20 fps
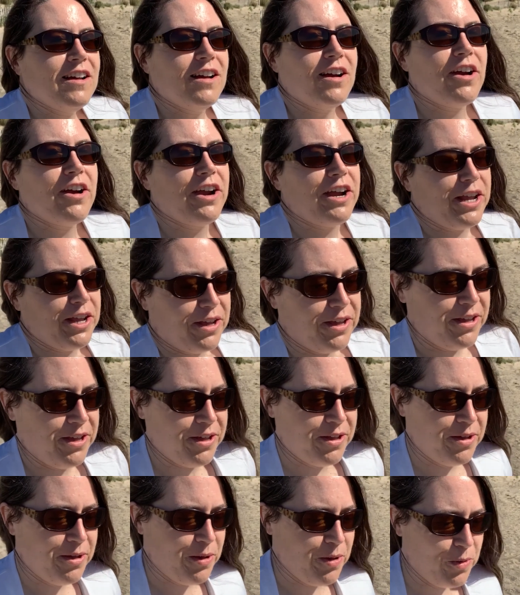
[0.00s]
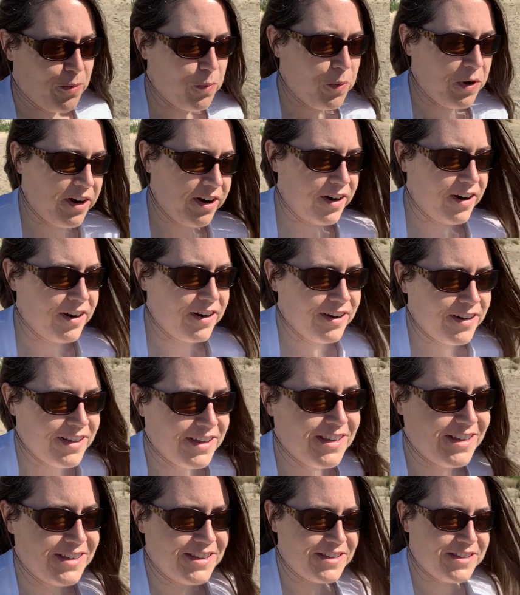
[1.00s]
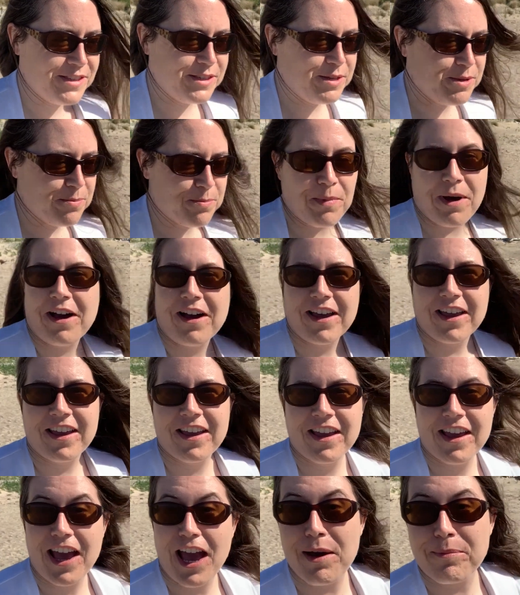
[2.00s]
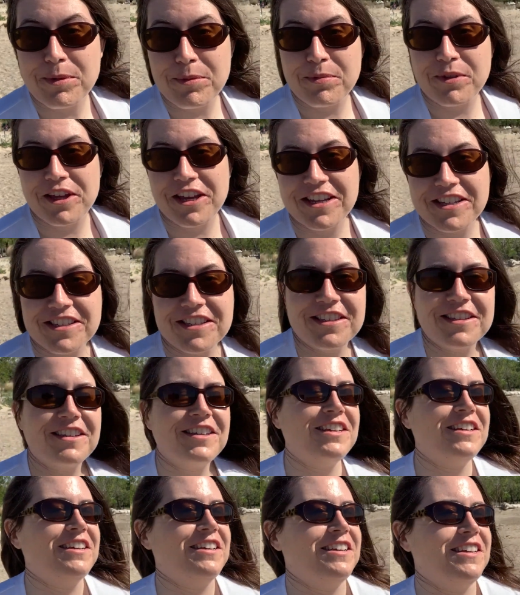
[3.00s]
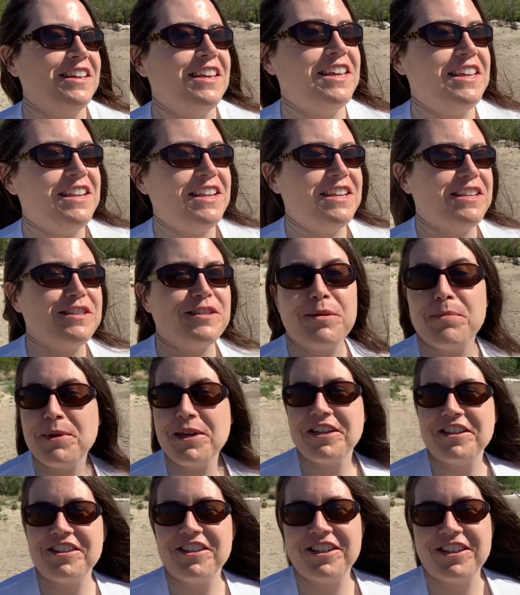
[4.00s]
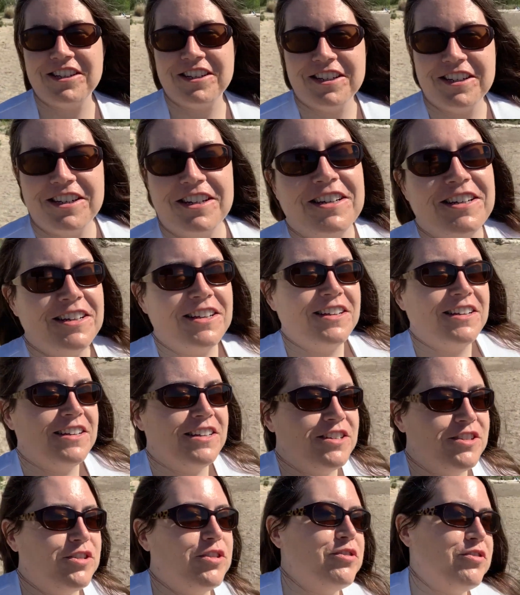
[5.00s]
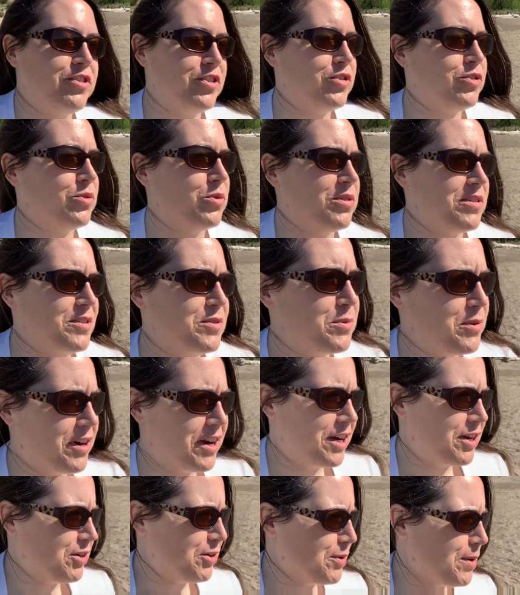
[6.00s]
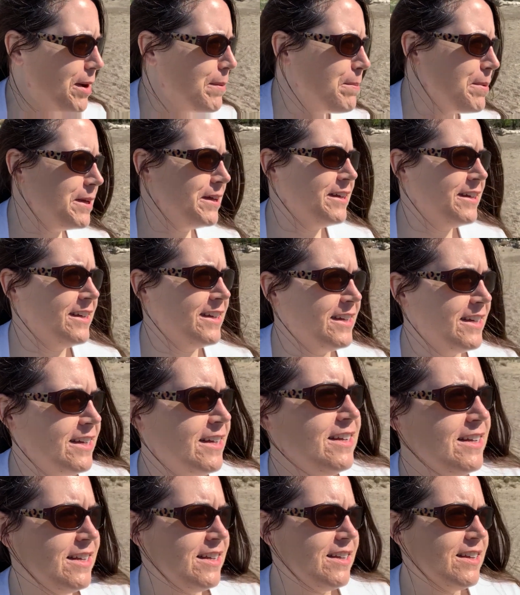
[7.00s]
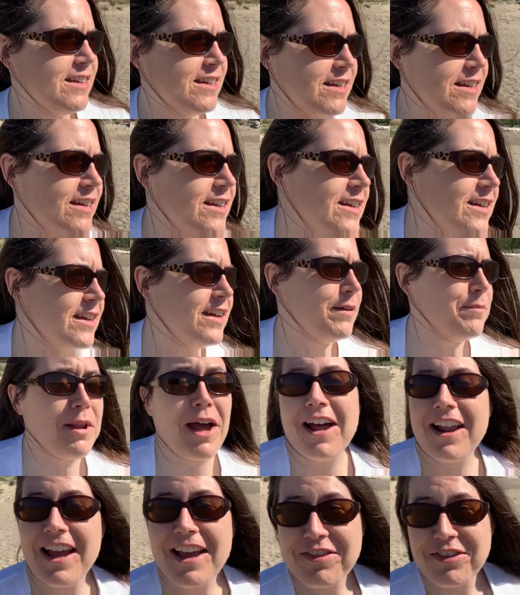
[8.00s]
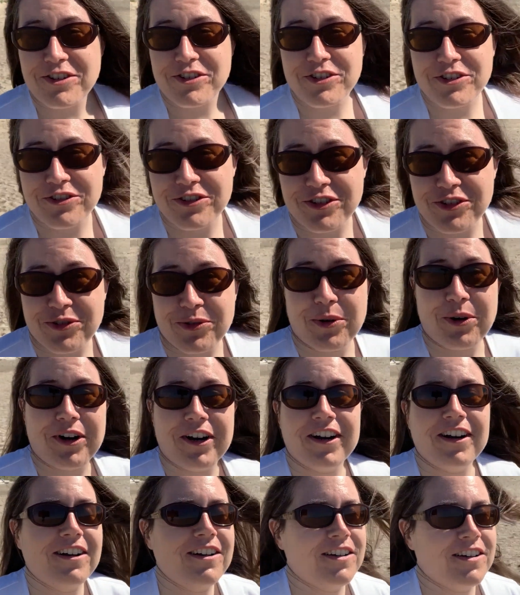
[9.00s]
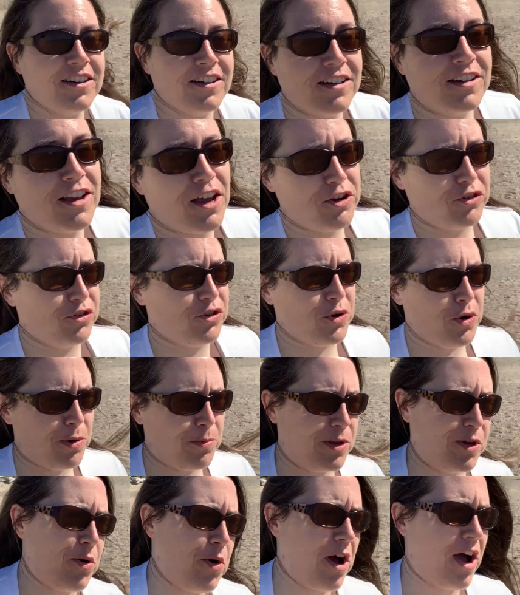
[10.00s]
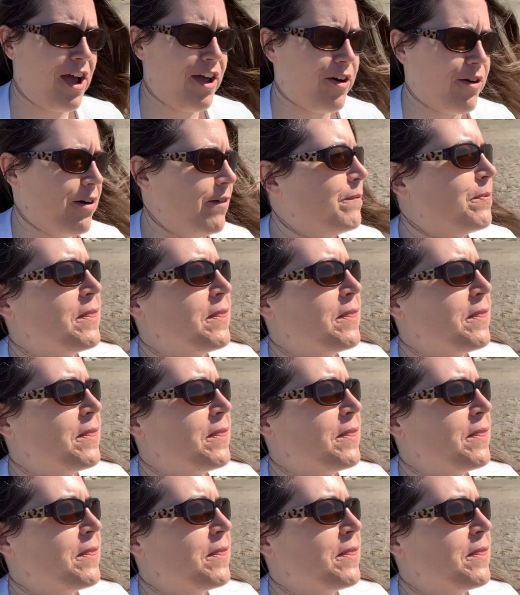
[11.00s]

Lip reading: All right, where is my happy place? It is the beach. Jersey Shore is where I grew up. Not at the Jersey Shore, as you know, I'm in Ohio.